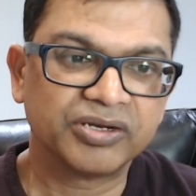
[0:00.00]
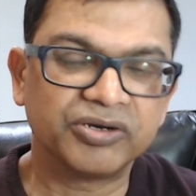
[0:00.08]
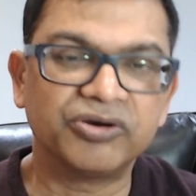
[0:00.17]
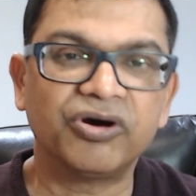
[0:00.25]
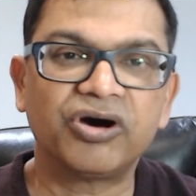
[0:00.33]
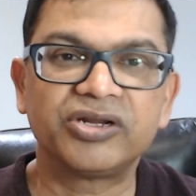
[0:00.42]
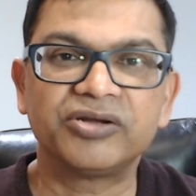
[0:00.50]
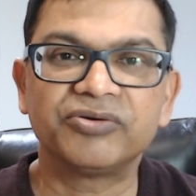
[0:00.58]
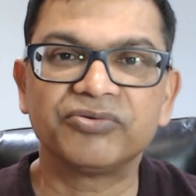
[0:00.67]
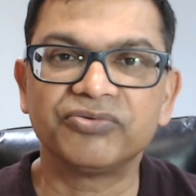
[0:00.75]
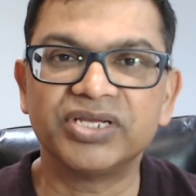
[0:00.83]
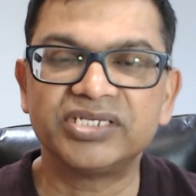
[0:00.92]
God
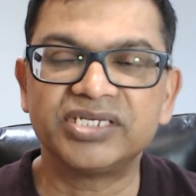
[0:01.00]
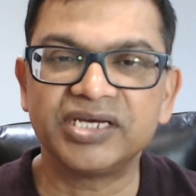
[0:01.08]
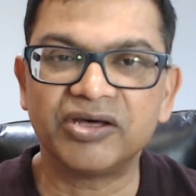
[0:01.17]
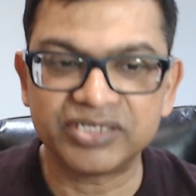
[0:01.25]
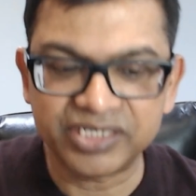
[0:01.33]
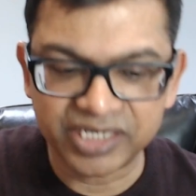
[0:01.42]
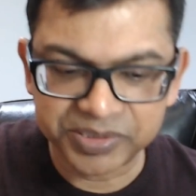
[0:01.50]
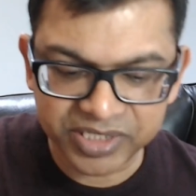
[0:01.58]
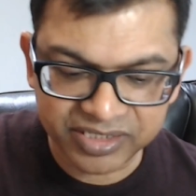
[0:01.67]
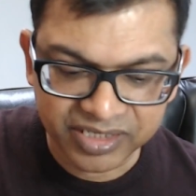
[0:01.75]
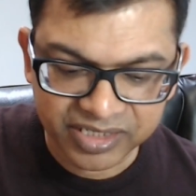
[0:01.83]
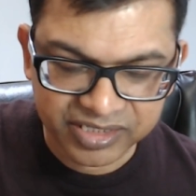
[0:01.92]
renting out,
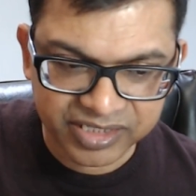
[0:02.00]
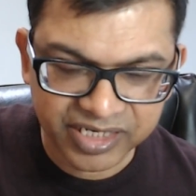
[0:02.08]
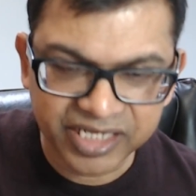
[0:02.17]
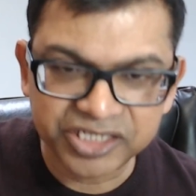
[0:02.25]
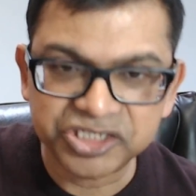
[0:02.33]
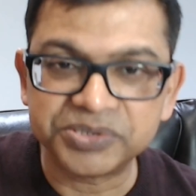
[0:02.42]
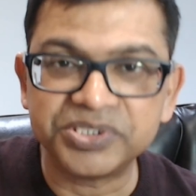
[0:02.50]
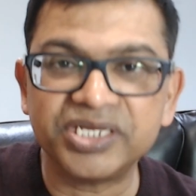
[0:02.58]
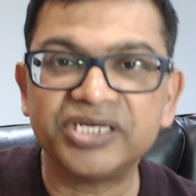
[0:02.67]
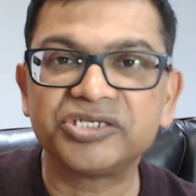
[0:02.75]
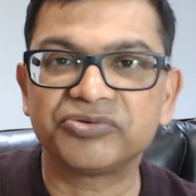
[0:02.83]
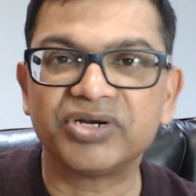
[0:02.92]
giving the nation of
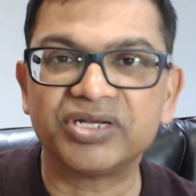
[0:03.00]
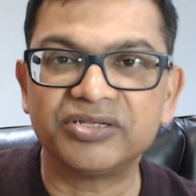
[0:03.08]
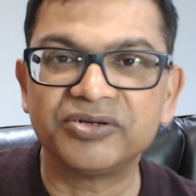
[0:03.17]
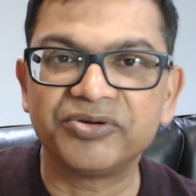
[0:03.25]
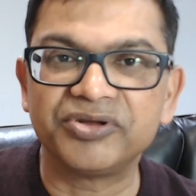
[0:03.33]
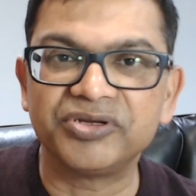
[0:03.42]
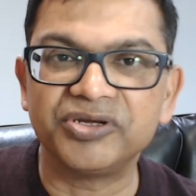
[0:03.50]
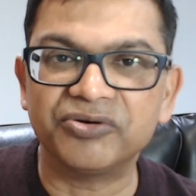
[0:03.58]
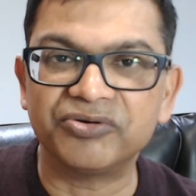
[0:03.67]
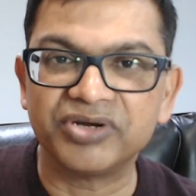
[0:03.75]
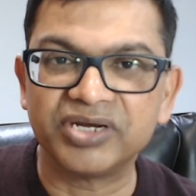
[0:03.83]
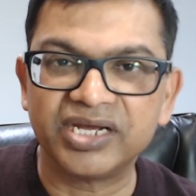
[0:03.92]
Israel, you
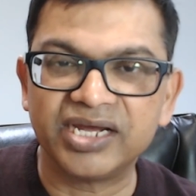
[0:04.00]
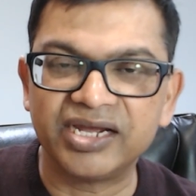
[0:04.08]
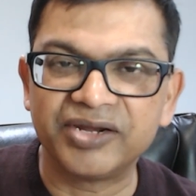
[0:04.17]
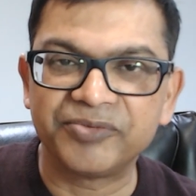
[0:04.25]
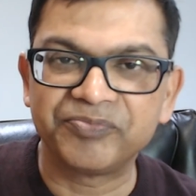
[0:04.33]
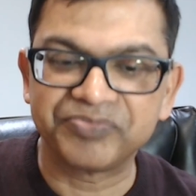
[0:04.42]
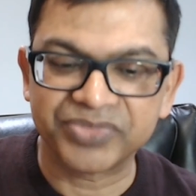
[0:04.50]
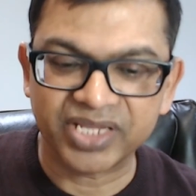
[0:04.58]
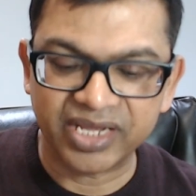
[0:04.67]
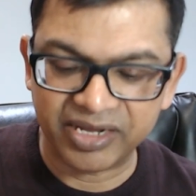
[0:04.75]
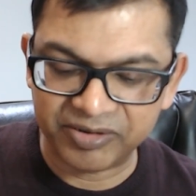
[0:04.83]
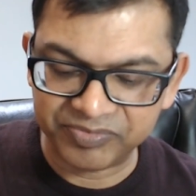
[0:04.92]
know,
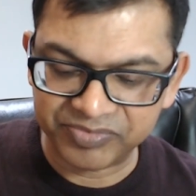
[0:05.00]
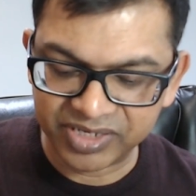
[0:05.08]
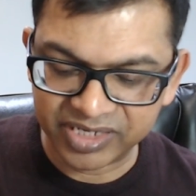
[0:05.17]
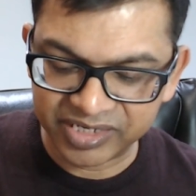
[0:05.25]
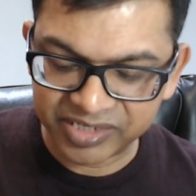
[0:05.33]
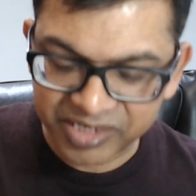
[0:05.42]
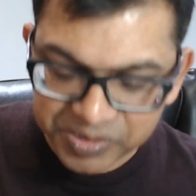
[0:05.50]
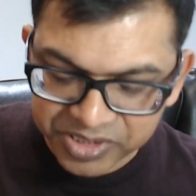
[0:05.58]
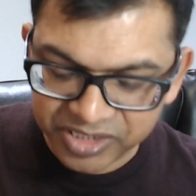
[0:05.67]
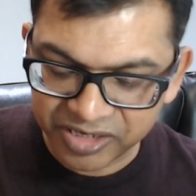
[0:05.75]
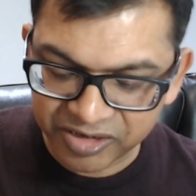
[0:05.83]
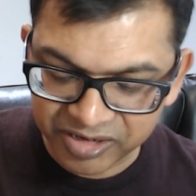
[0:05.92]
the
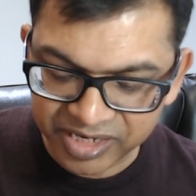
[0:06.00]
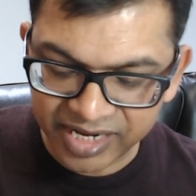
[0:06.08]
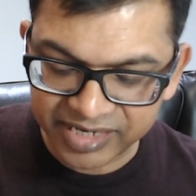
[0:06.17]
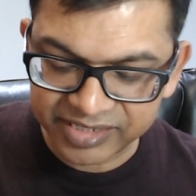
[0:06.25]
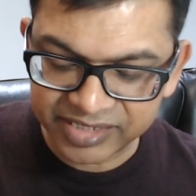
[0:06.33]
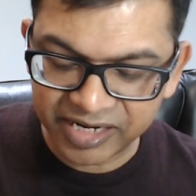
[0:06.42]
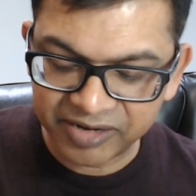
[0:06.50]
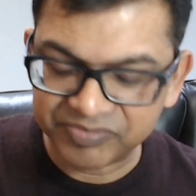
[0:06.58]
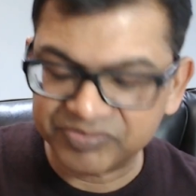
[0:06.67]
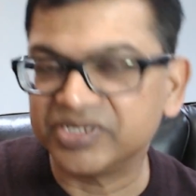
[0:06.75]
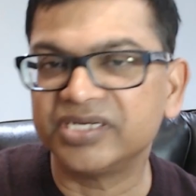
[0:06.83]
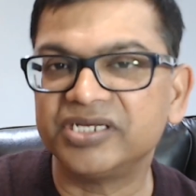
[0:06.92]
vineyard,
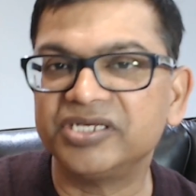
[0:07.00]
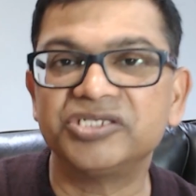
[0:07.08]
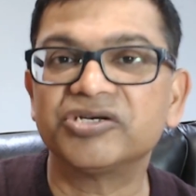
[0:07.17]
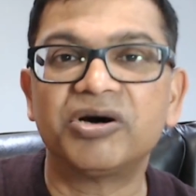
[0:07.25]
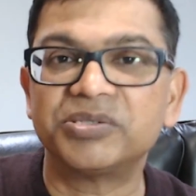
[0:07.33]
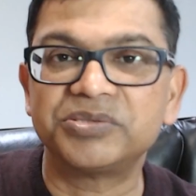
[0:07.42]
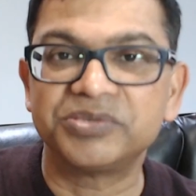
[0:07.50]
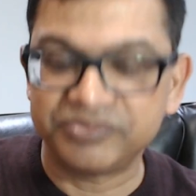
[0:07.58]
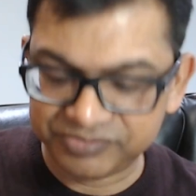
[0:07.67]
and he's off.